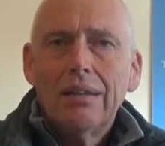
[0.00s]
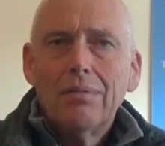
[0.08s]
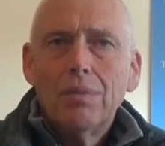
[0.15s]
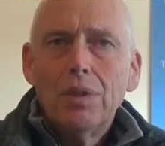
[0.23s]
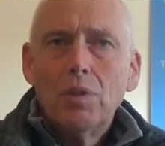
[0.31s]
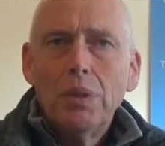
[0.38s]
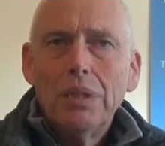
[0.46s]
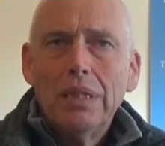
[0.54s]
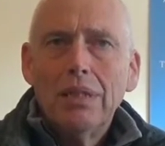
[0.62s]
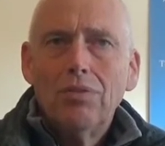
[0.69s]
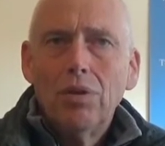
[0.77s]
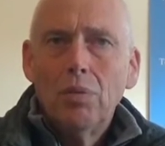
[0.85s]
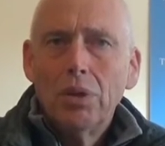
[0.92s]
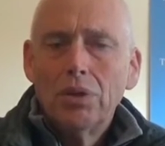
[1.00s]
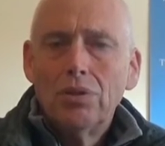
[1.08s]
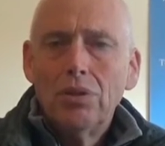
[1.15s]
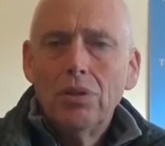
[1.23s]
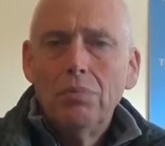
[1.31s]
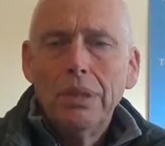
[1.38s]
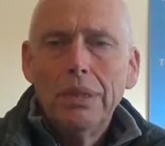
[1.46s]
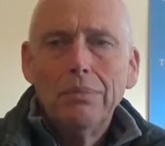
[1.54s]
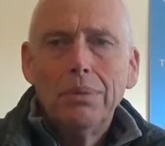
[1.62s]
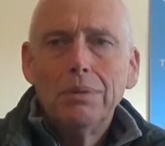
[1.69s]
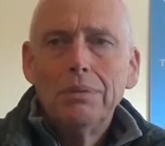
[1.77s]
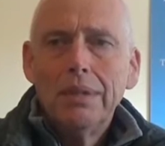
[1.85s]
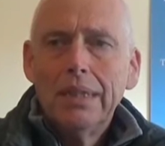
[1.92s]
which we did for one or two
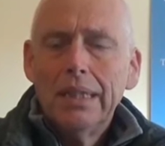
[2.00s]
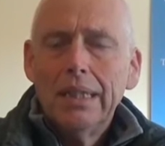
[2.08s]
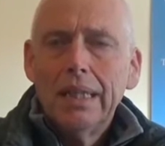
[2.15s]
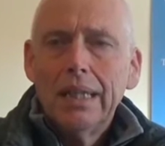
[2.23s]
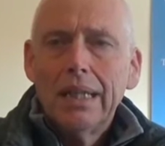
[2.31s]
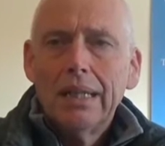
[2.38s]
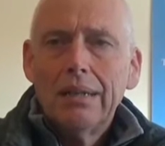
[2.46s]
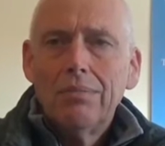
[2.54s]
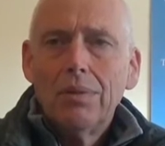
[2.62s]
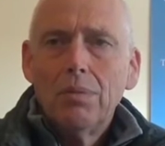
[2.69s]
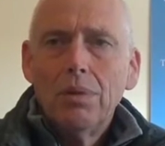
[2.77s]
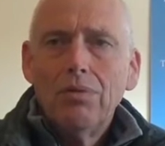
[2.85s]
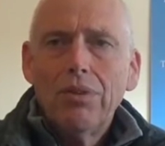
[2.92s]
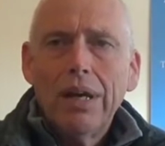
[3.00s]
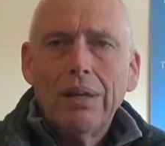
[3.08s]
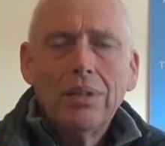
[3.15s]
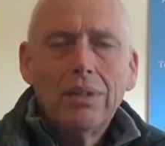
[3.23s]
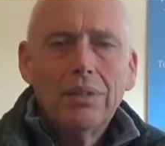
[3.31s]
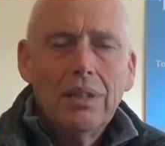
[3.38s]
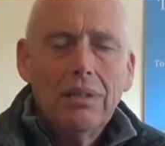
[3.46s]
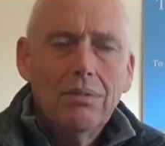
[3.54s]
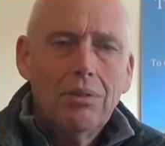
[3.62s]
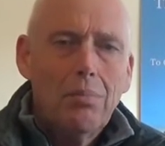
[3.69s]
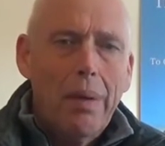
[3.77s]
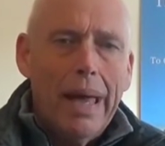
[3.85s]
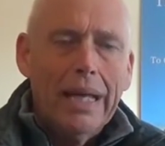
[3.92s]
people, we found that
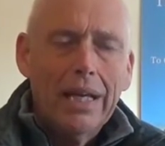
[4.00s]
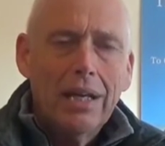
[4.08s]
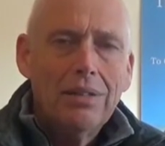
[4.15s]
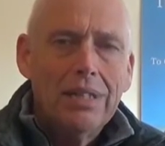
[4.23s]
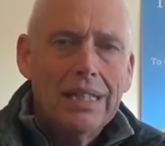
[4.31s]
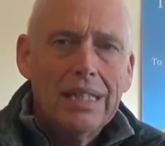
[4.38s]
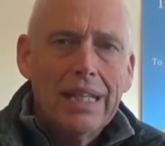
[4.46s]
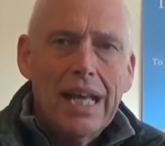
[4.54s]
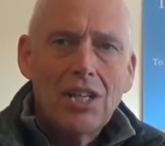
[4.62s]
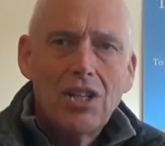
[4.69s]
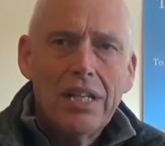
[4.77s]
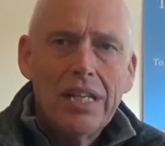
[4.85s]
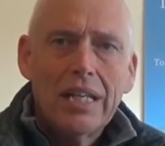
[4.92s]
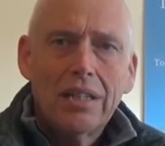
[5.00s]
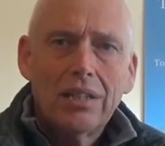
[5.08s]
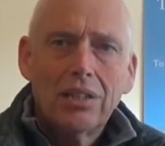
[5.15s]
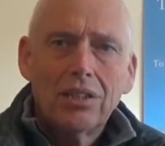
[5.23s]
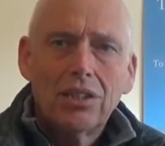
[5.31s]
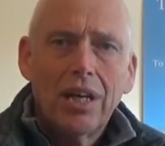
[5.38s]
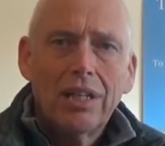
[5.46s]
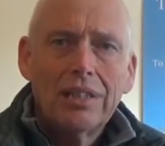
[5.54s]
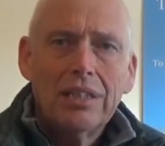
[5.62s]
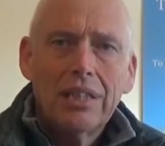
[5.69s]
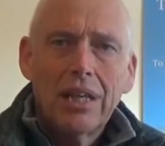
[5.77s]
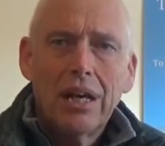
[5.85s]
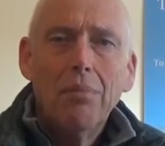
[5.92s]
the back coating had actually started
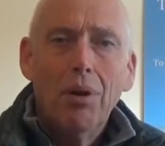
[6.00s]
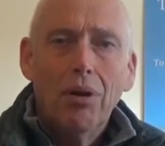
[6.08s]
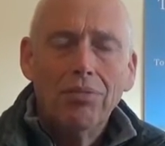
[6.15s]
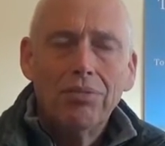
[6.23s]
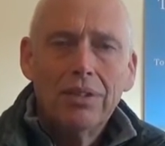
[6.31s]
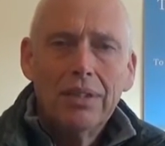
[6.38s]
to come off.